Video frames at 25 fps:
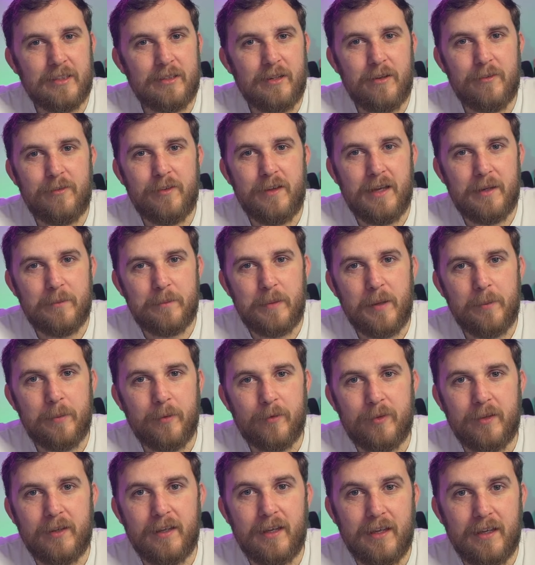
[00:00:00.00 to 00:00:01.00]
know if you had people
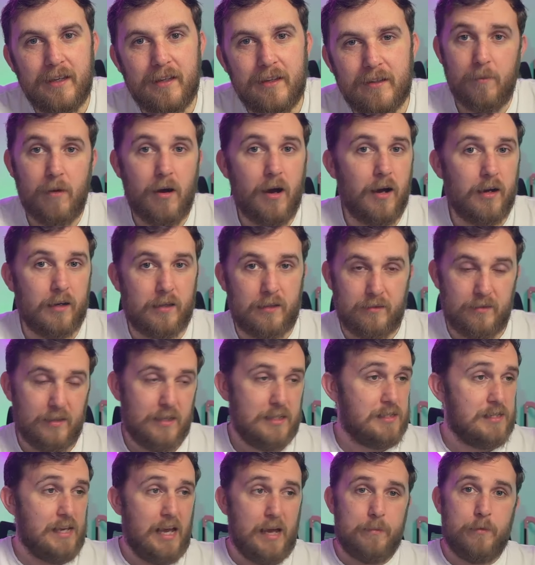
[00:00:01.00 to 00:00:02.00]
thinking, Mark, this
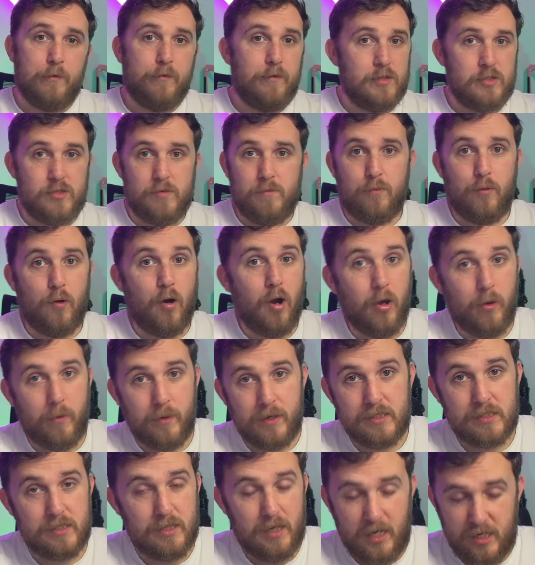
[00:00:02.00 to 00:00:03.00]
Apple Vision Pro
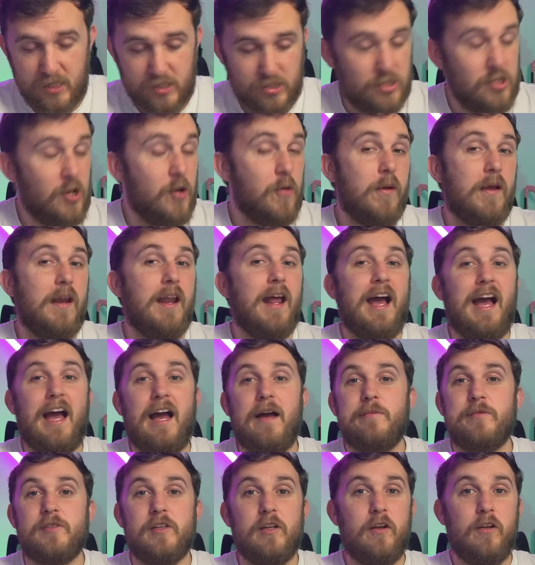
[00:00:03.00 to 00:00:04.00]
is is doing
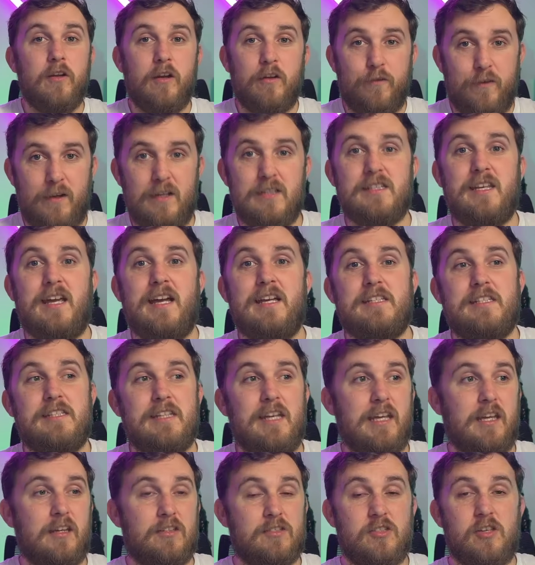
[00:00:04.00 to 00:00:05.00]
absolutely
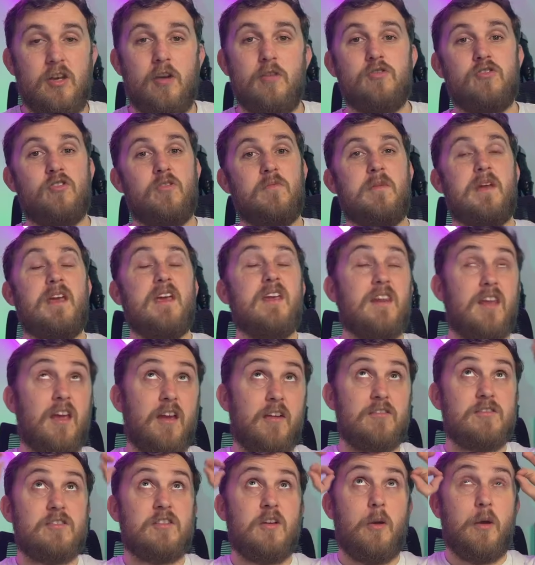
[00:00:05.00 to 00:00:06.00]
fantastic. Social media
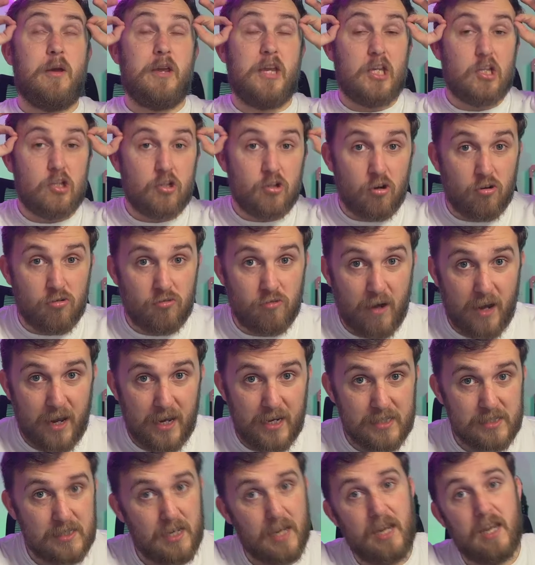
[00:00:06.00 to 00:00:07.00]
is going
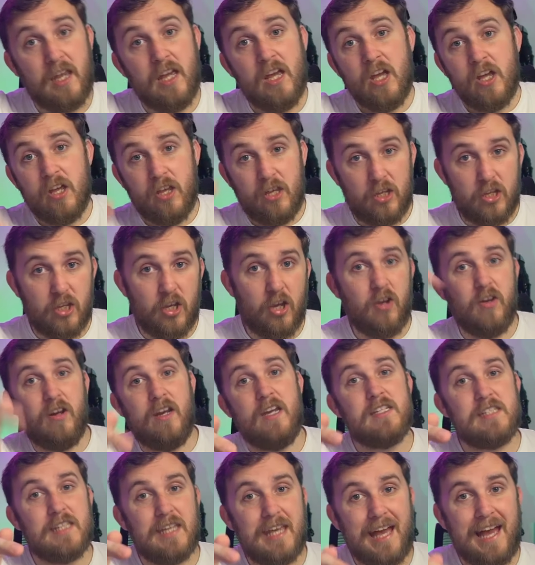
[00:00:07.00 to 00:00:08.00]
crazy. You need
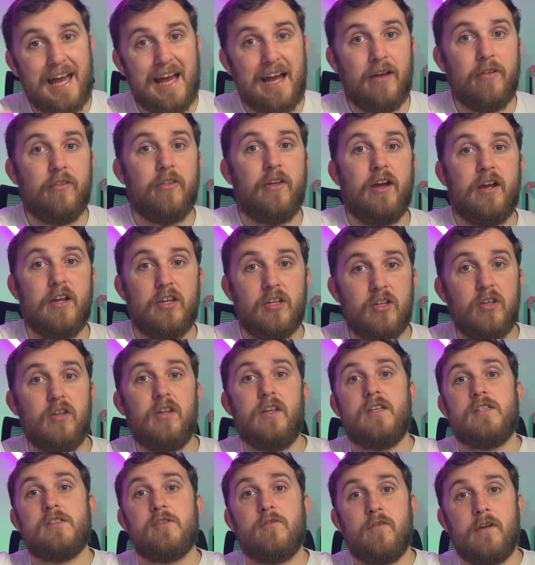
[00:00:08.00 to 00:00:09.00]
to get out there and you need
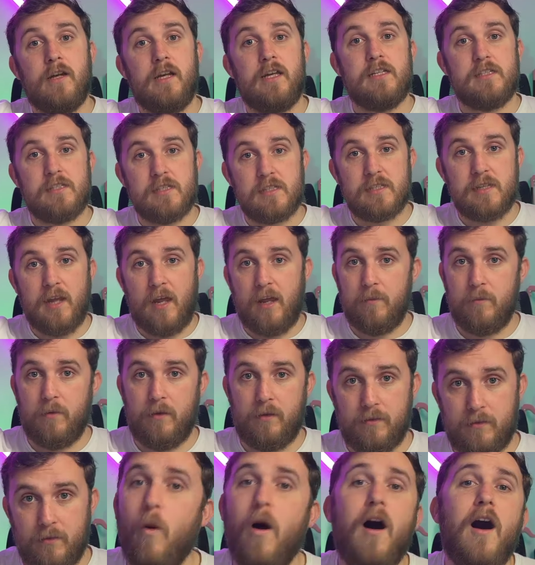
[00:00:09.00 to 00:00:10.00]
to release a statement.
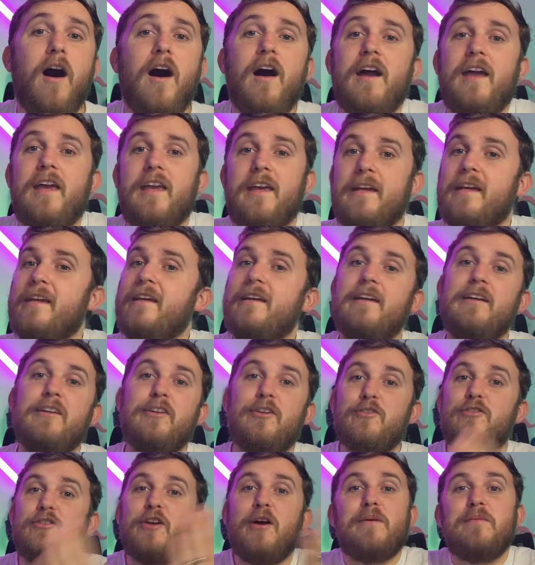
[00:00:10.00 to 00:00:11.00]
Why? you
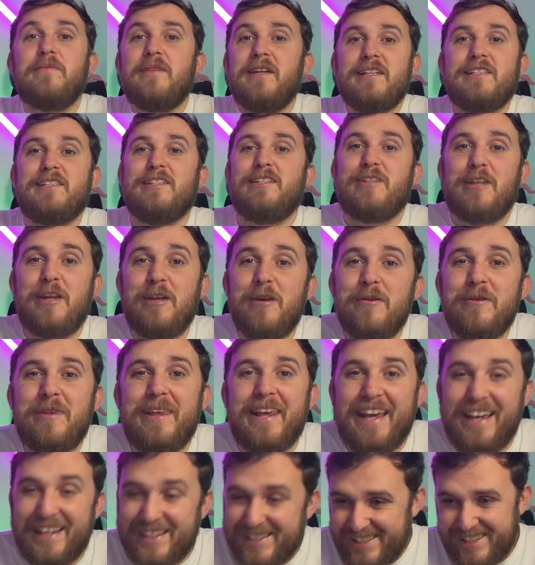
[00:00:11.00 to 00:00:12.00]
don't need to do
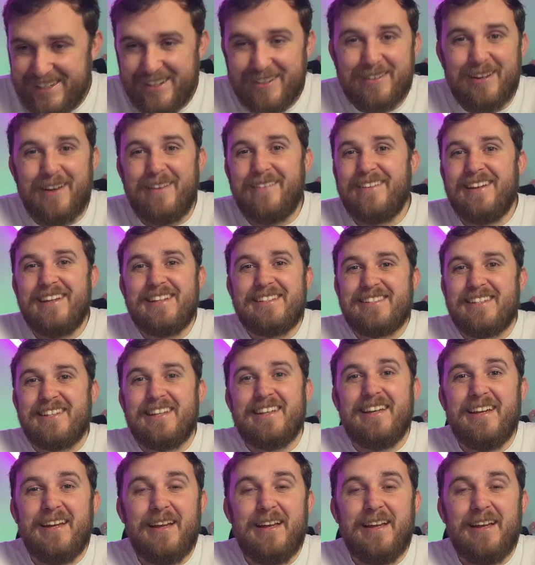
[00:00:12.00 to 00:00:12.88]
this. You don't need to.